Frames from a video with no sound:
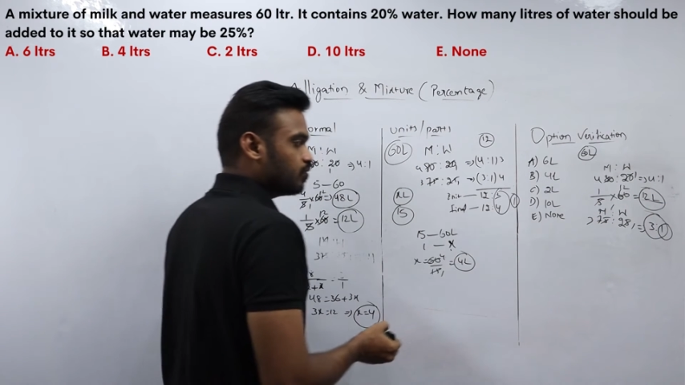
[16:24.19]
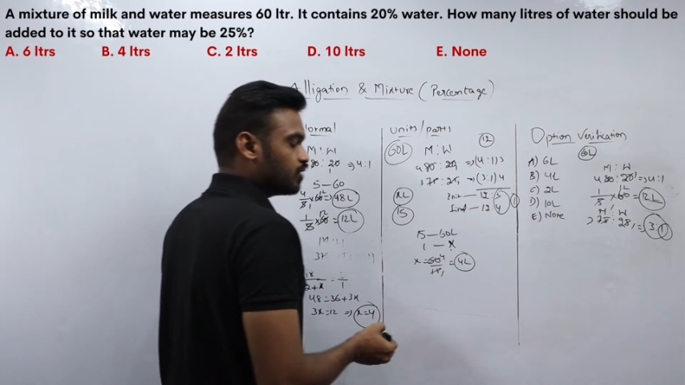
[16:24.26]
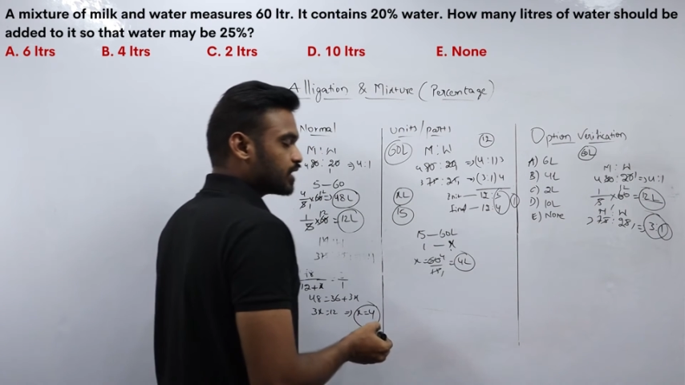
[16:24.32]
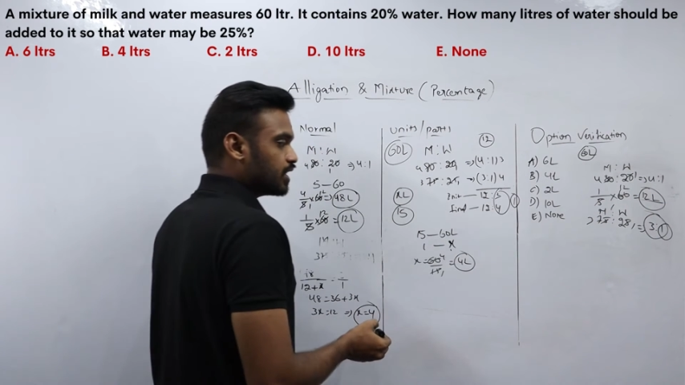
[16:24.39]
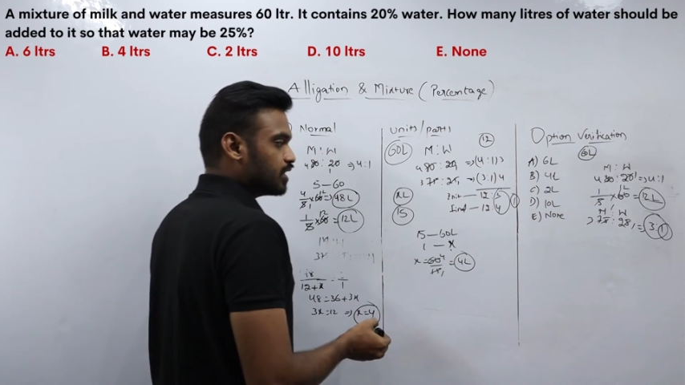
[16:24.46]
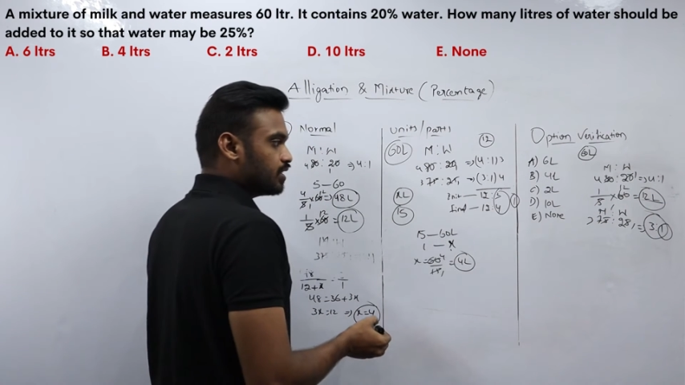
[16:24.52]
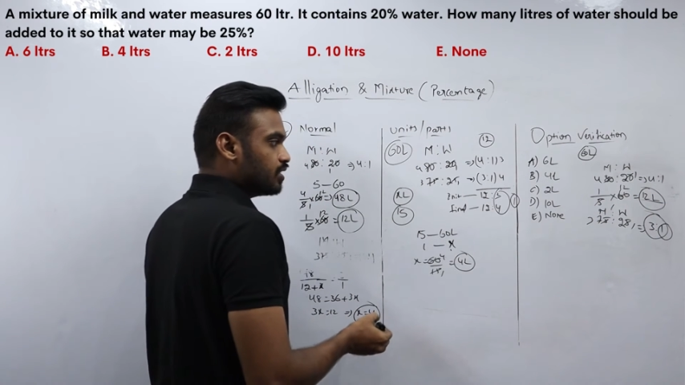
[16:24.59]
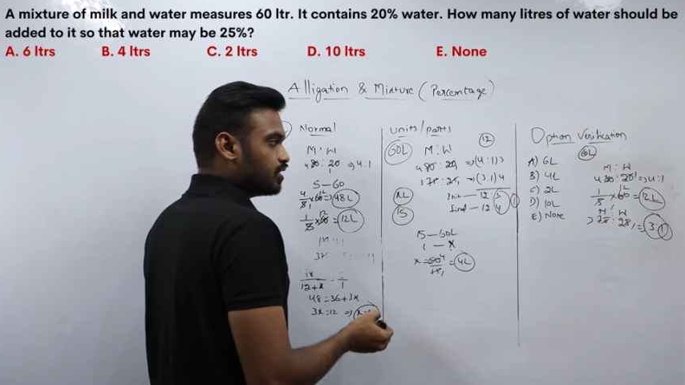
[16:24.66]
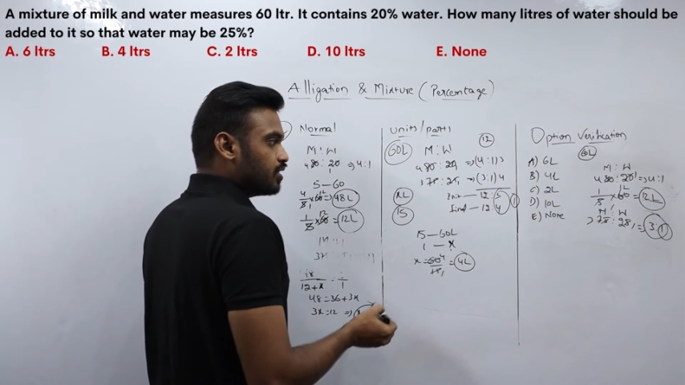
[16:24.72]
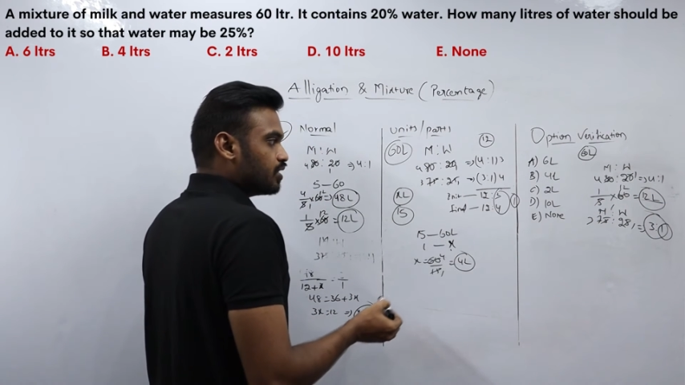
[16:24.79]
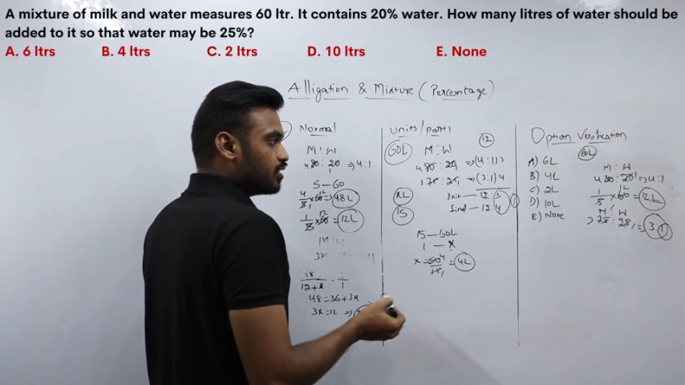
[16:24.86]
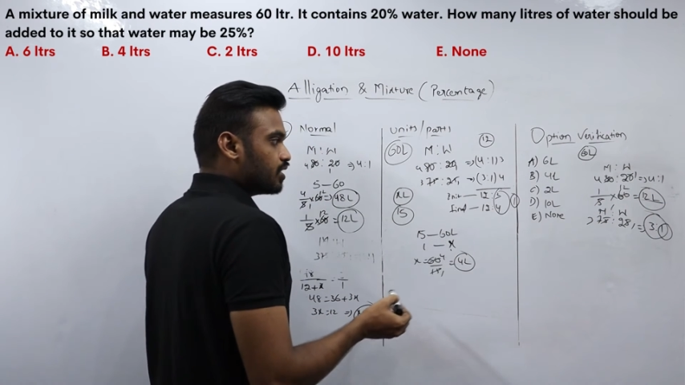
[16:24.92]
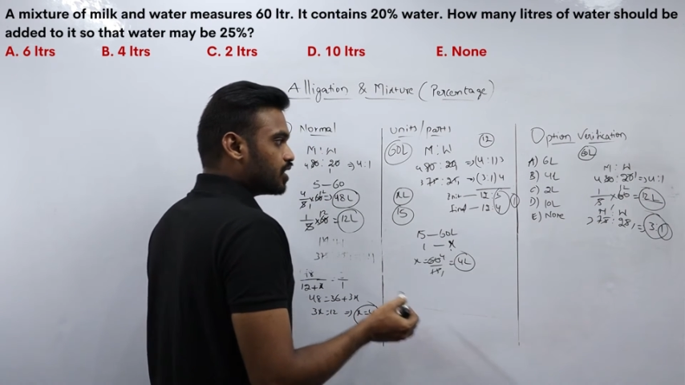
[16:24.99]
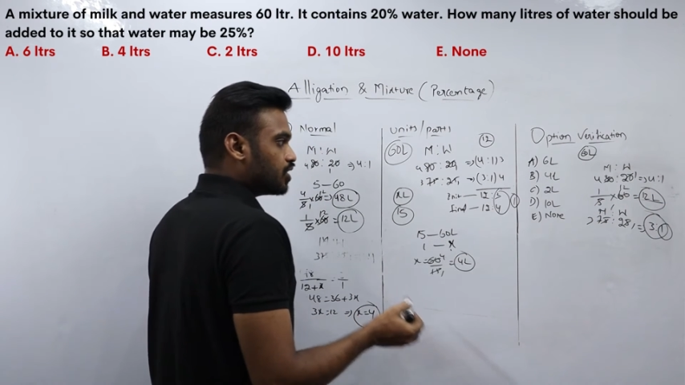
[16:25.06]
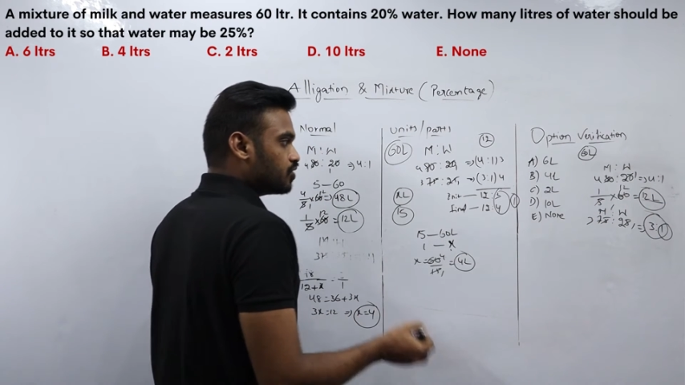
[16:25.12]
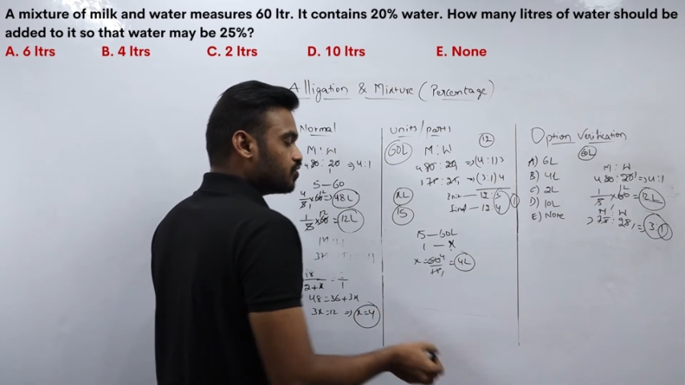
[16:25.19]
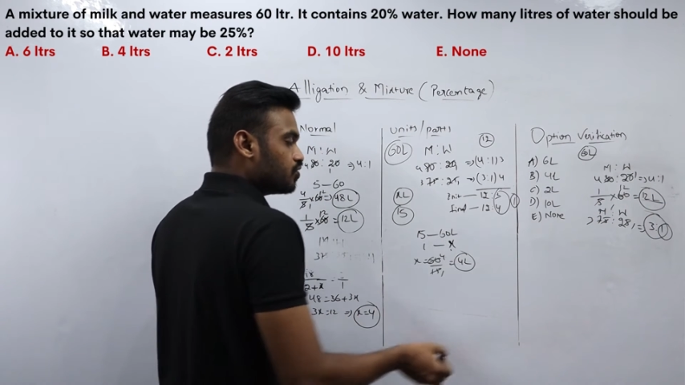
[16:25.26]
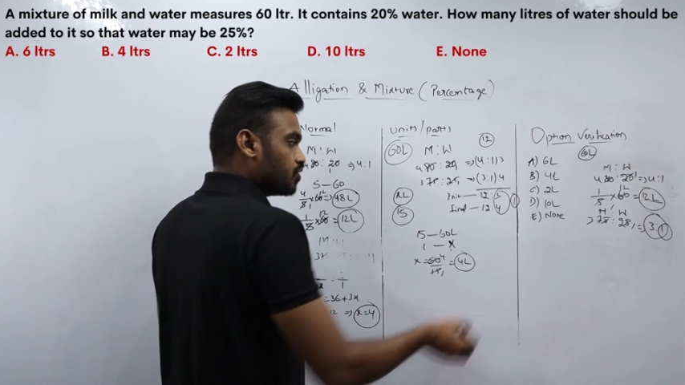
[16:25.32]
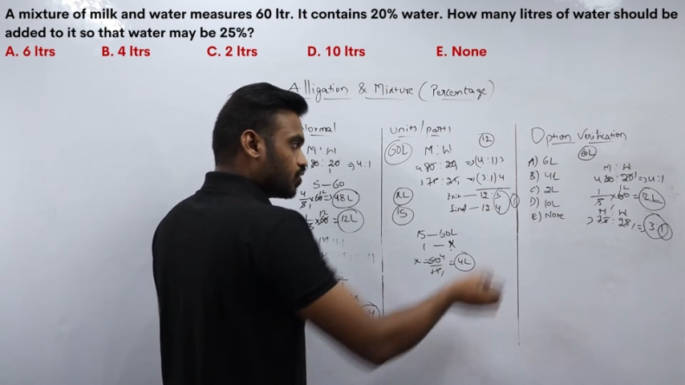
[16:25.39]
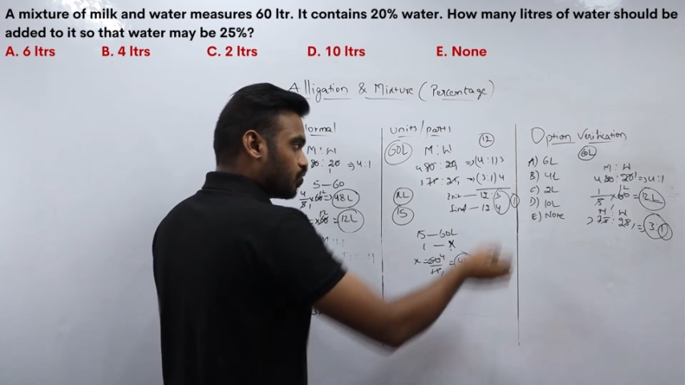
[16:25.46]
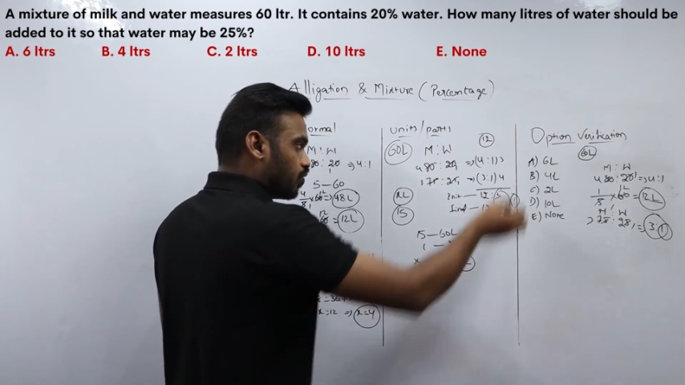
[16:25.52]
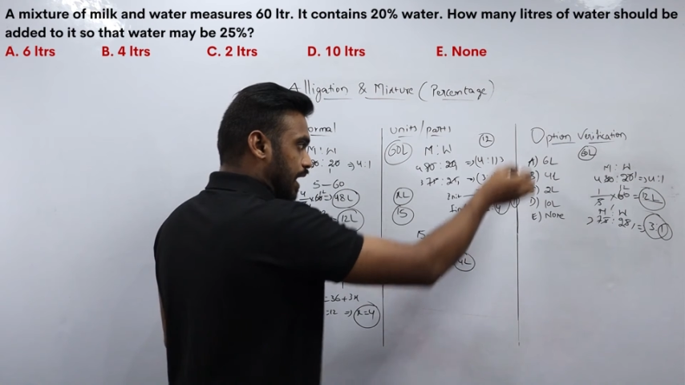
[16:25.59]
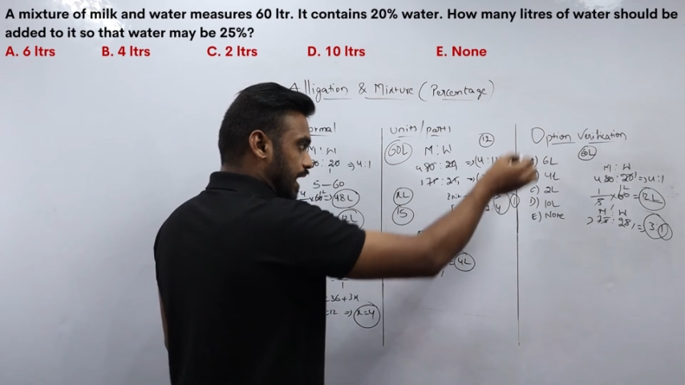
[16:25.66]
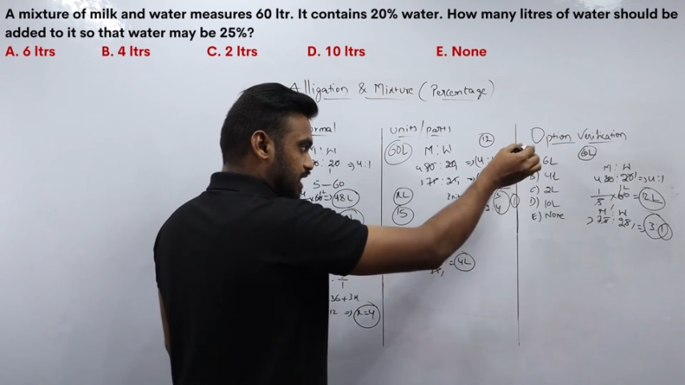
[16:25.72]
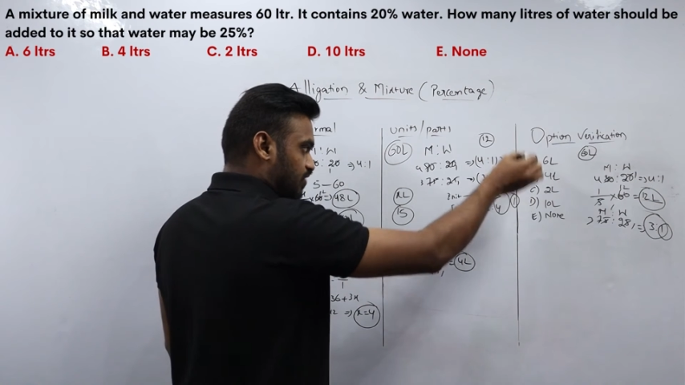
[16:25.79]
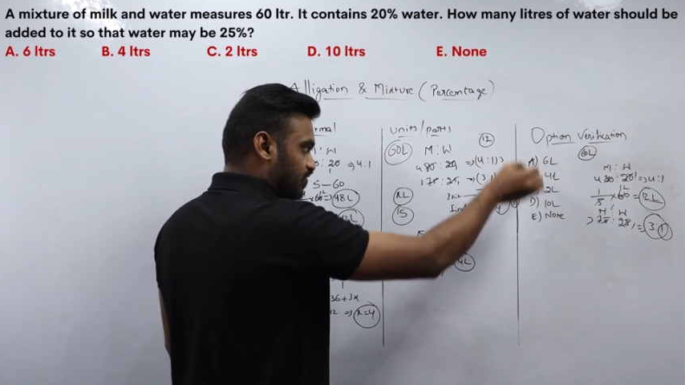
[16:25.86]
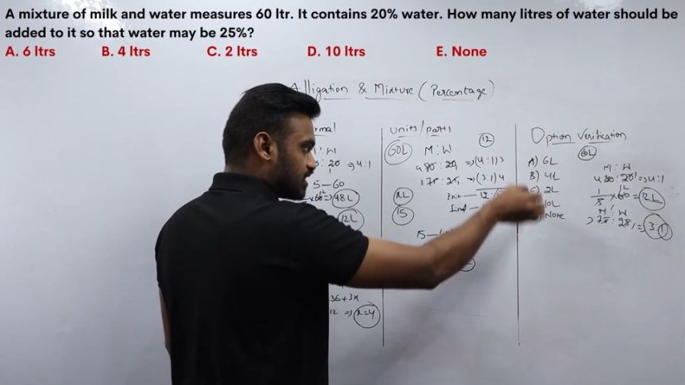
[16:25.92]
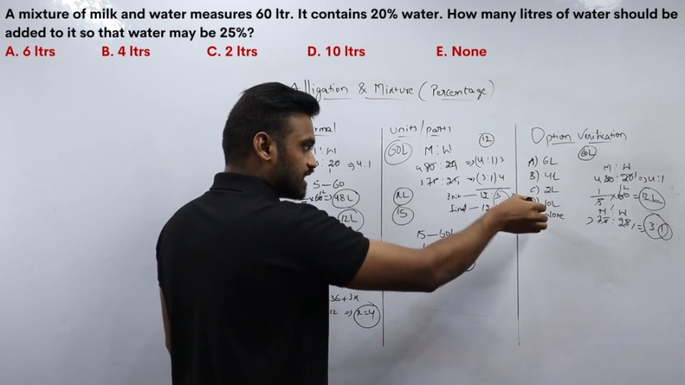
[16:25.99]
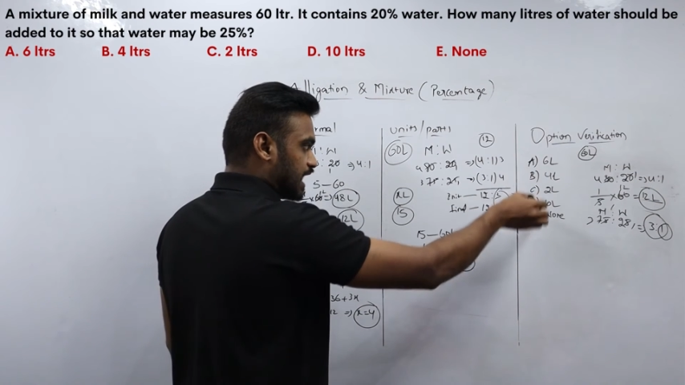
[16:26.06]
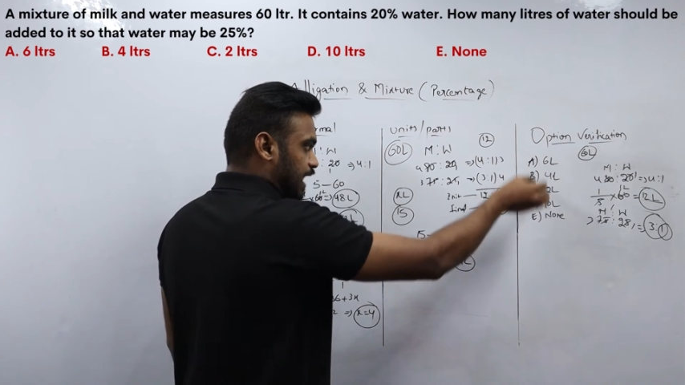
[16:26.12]
Okay, now
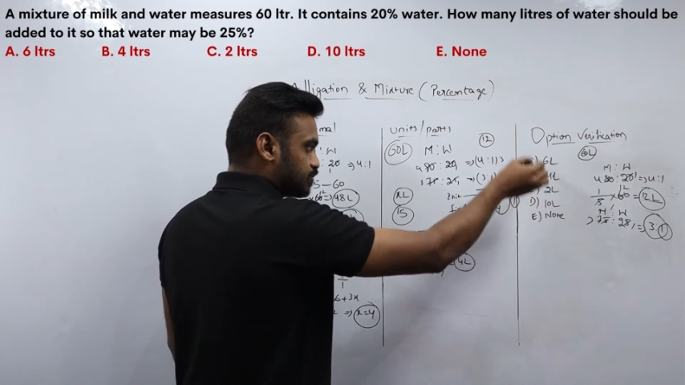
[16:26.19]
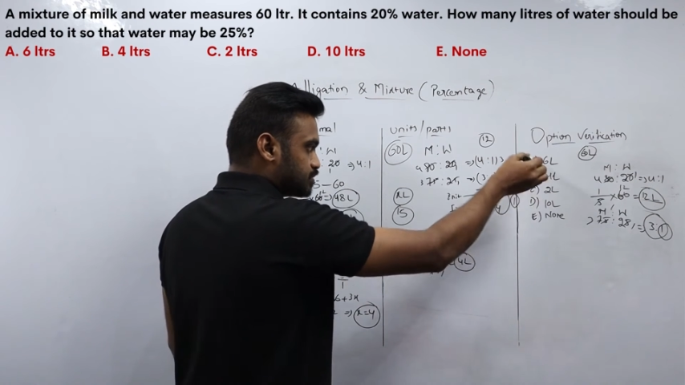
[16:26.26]
whatever the